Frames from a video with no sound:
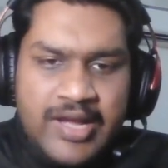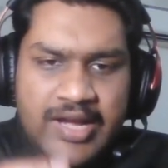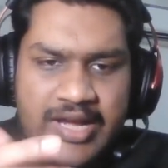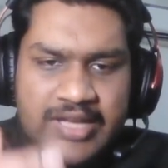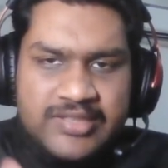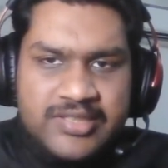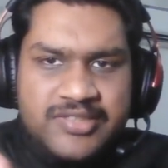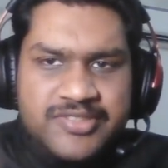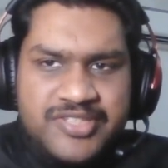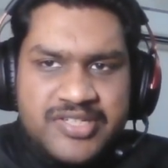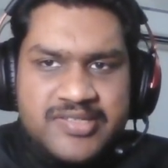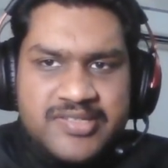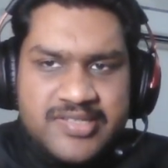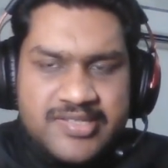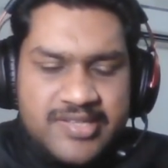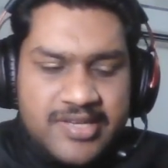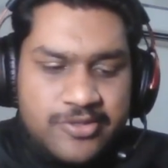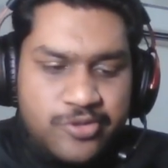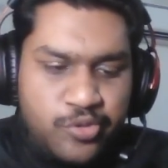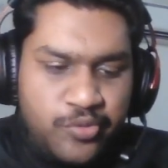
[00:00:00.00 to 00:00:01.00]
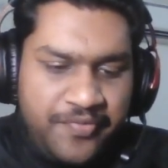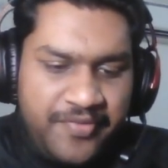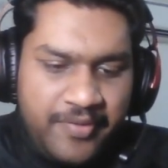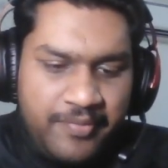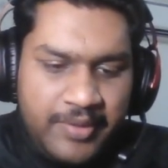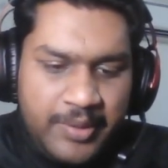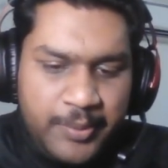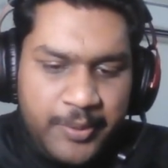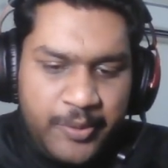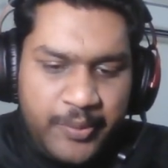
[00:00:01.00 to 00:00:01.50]
Other changes also we
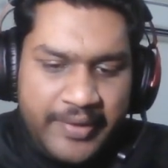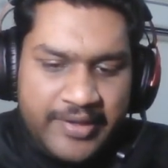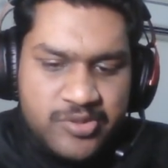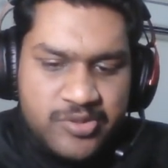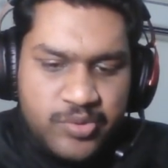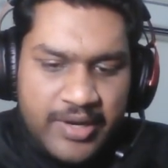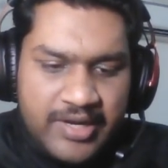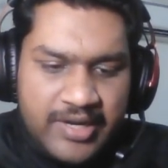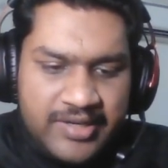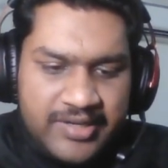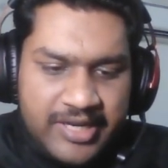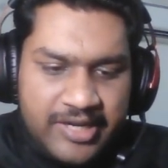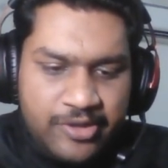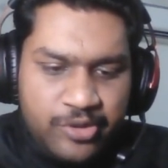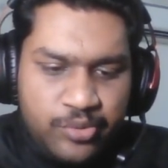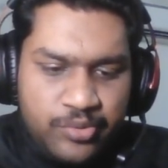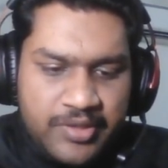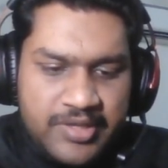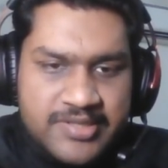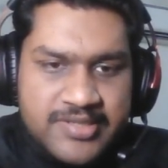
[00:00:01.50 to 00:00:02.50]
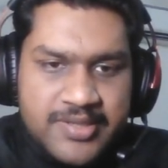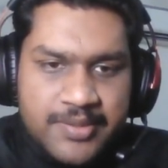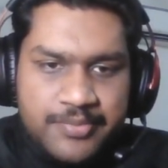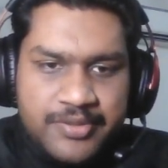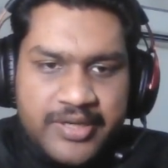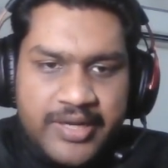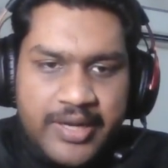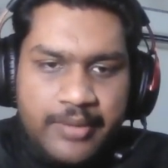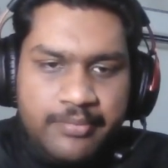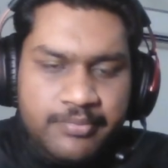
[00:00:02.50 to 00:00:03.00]
will be doing, so I'll tell you in some
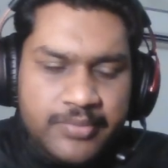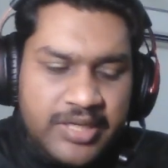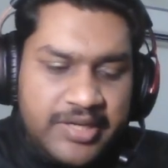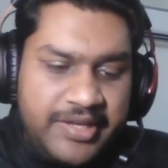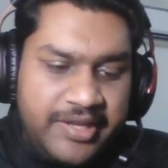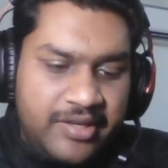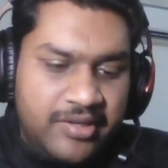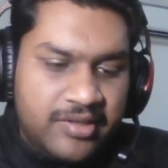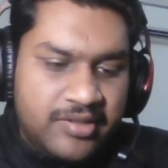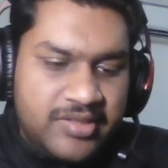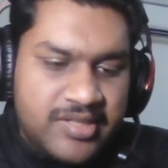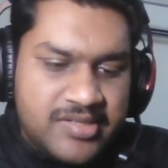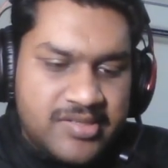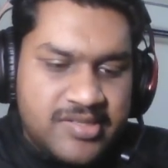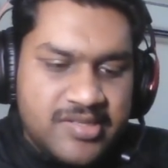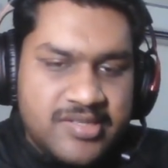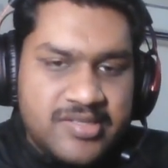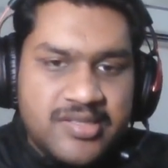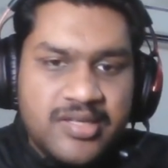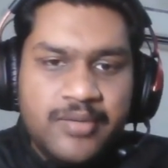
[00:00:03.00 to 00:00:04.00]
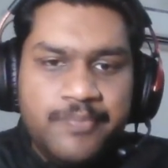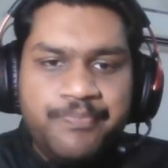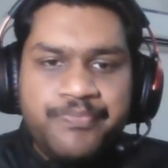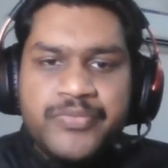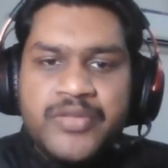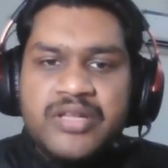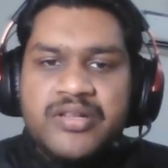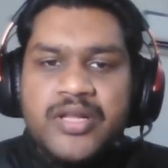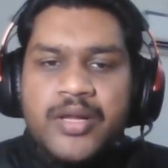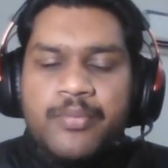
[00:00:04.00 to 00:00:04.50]
time, but here this is the
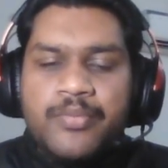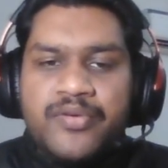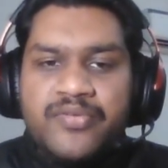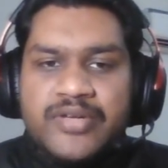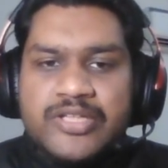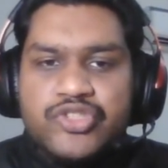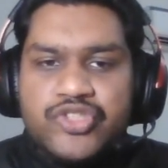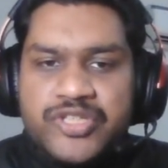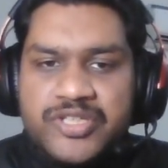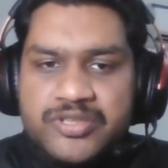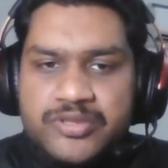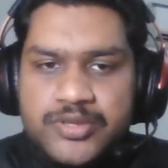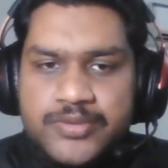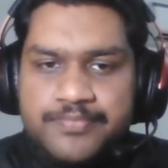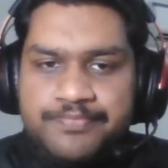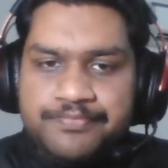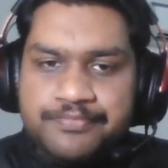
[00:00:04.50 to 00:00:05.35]
number one change,